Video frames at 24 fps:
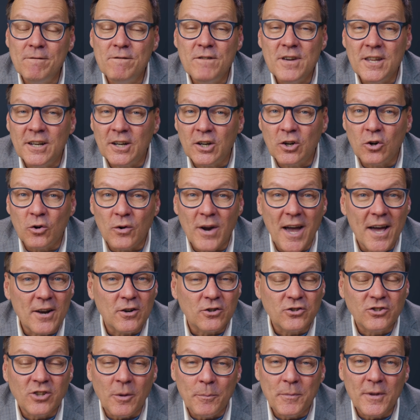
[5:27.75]
vinaigrette
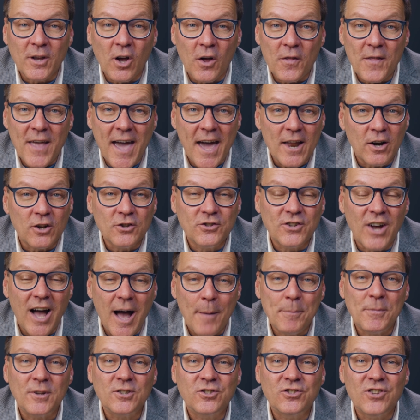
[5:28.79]
or something on that on
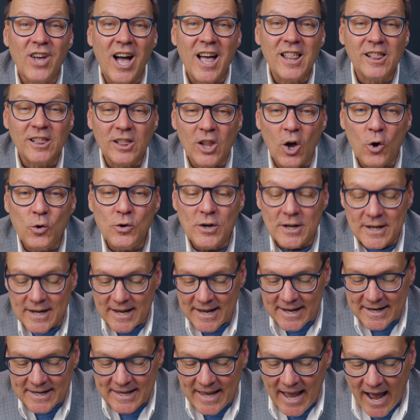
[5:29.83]
top that's not loaded
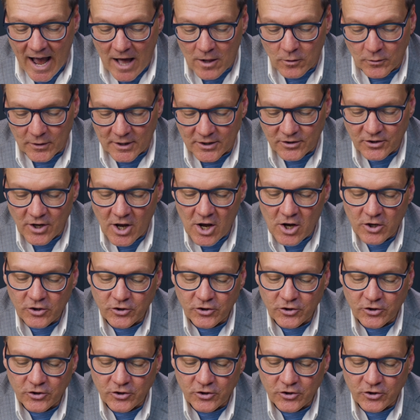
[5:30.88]
in calories.